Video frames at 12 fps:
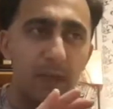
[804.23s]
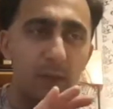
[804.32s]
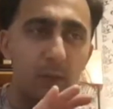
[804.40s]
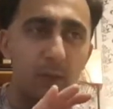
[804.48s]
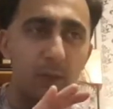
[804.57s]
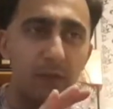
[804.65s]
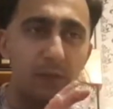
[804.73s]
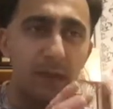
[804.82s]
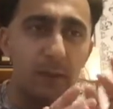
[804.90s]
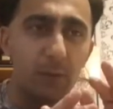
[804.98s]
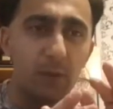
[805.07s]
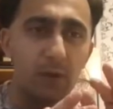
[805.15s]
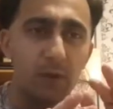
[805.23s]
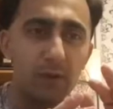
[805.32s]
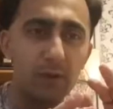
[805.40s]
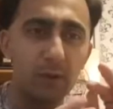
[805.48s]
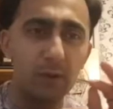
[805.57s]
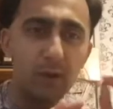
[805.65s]
almost apricot
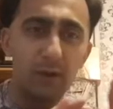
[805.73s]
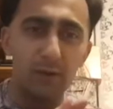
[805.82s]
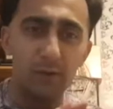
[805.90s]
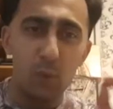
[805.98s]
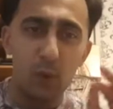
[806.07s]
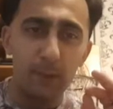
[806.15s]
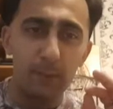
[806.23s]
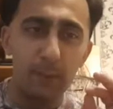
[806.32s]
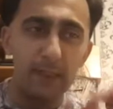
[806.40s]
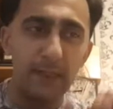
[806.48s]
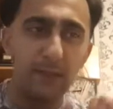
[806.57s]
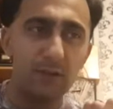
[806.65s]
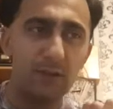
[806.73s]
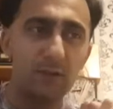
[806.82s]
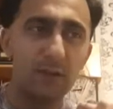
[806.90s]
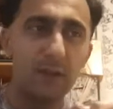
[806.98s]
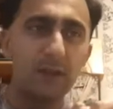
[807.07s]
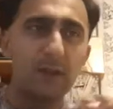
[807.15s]
note of white peach.
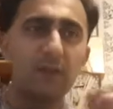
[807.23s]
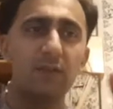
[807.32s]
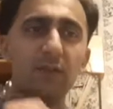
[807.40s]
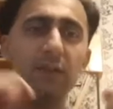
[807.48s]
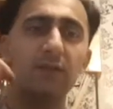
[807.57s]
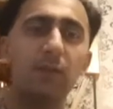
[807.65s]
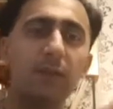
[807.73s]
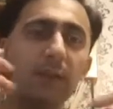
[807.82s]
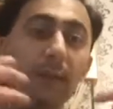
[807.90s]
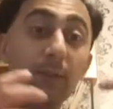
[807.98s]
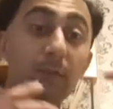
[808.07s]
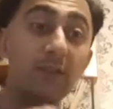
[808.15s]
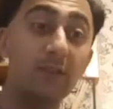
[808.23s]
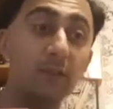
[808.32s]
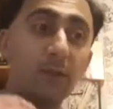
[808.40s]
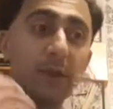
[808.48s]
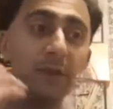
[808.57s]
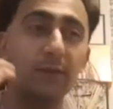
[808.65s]
So that's what keeps this
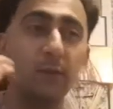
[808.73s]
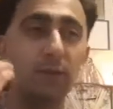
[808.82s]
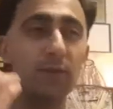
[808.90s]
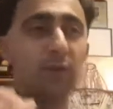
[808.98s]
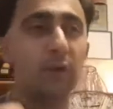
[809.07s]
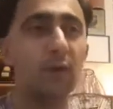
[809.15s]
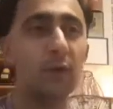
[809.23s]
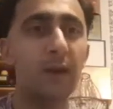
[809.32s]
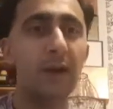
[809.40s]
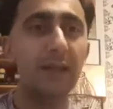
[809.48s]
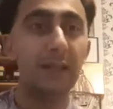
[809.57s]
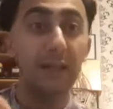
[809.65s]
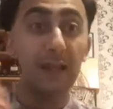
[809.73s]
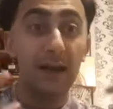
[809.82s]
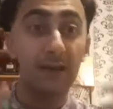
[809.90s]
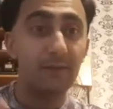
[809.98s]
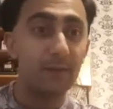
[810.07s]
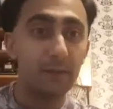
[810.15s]
perfume so
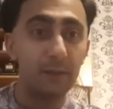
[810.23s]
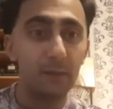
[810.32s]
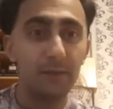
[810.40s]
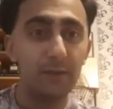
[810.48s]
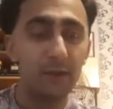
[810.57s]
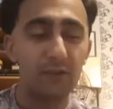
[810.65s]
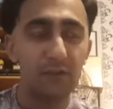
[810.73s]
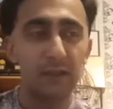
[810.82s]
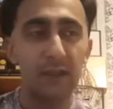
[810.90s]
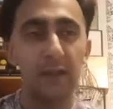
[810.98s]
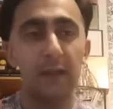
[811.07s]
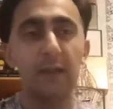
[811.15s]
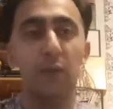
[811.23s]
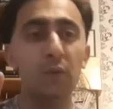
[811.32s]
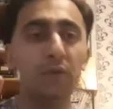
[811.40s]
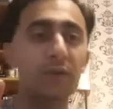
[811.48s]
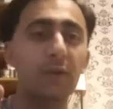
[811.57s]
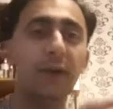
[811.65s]
lively and refreshing. It
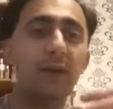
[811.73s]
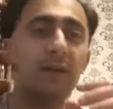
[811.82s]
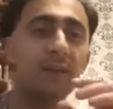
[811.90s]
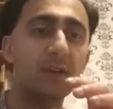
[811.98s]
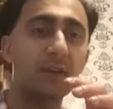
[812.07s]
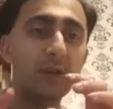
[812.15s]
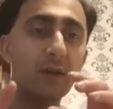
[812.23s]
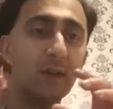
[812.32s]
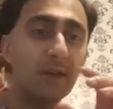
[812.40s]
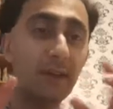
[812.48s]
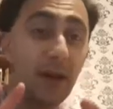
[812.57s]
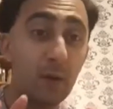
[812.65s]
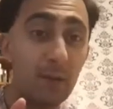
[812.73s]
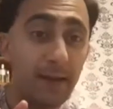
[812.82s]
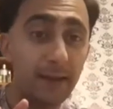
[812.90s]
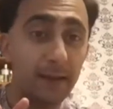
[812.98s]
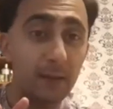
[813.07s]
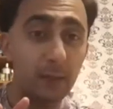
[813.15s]
also has a note of
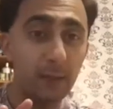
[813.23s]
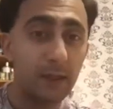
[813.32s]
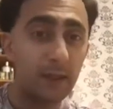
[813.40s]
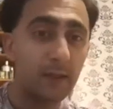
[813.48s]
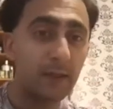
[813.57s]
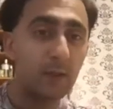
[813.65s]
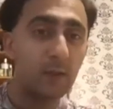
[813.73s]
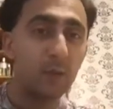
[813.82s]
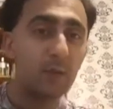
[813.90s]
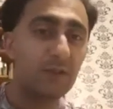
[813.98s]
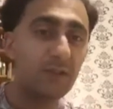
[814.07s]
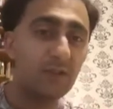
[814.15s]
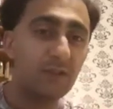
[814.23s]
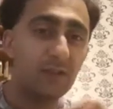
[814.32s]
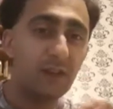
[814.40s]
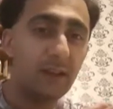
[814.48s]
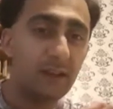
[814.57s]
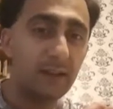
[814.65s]
galbandium in it, which is
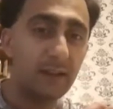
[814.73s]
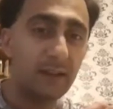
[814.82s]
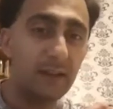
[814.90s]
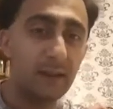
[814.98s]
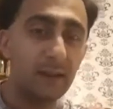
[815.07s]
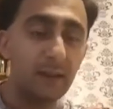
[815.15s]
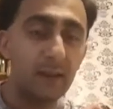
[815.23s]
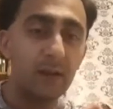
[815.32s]
shared in